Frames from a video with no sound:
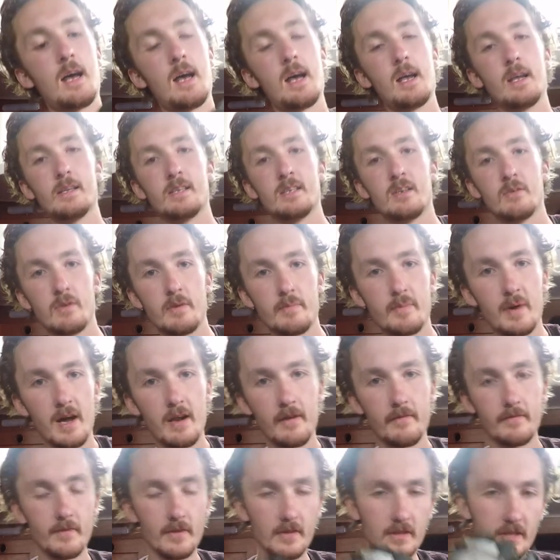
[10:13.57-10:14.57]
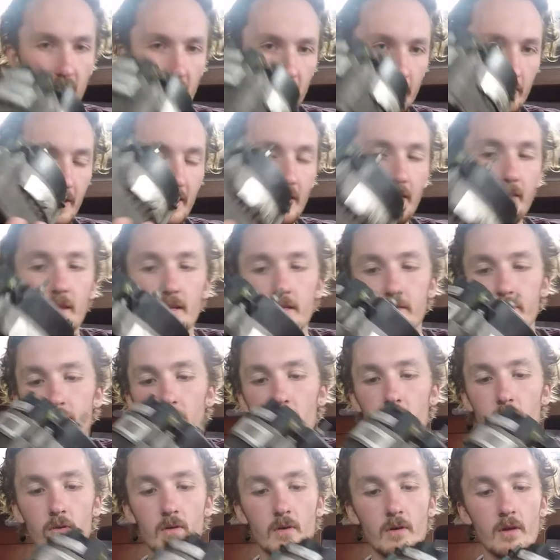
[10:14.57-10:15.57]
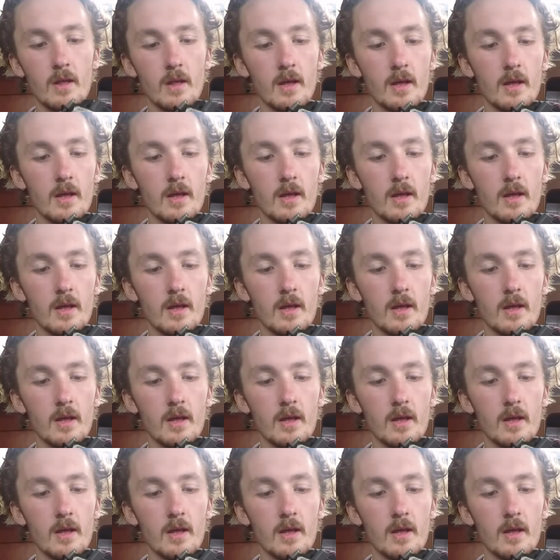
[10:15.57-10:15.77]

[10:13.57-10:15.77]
It's only part of the generator that's broken.